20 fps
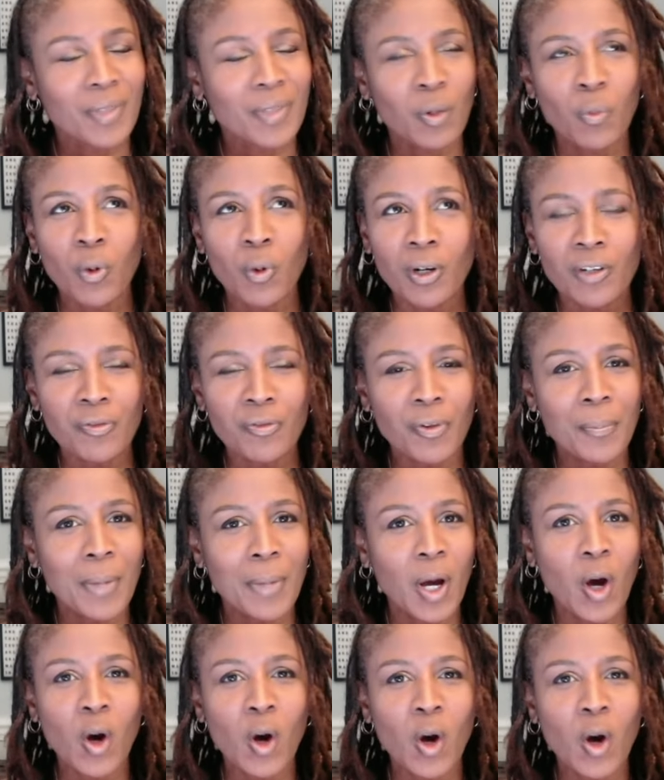work from
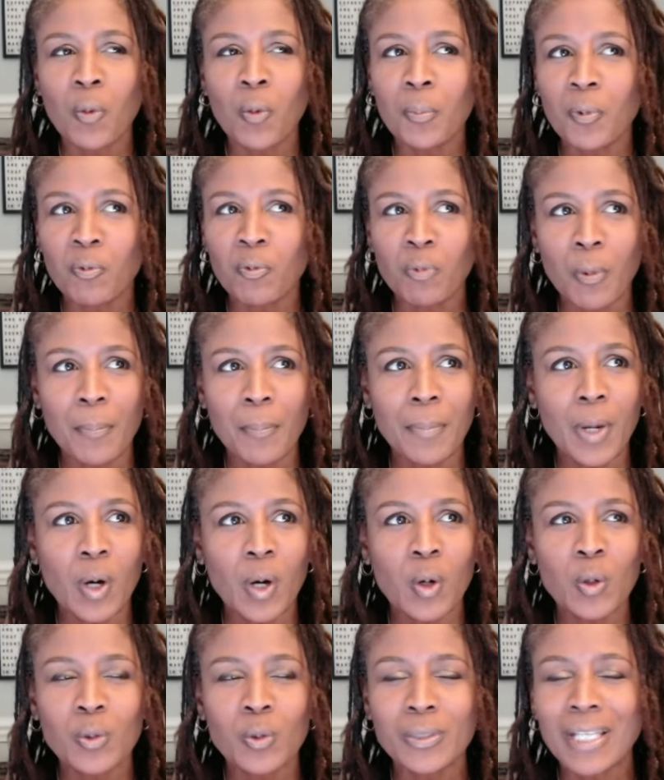home,
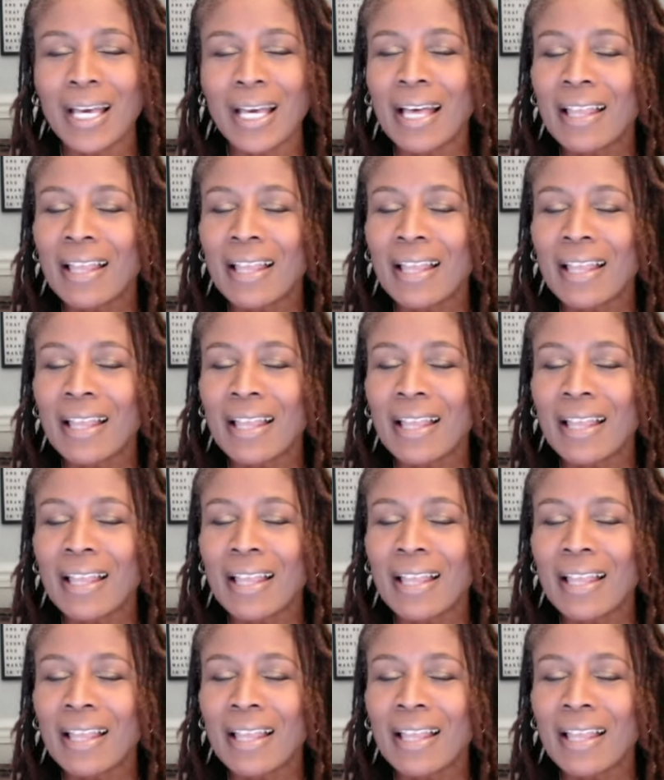remote,